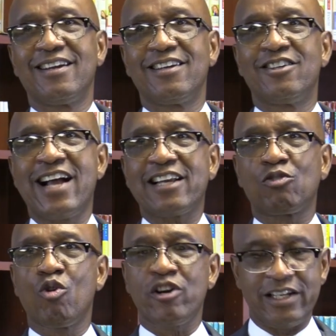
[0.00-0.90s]
you got to
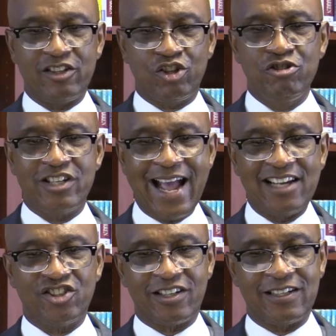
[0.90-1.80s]
work
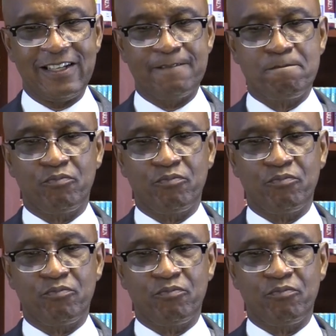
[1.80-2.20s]
enthusiastically.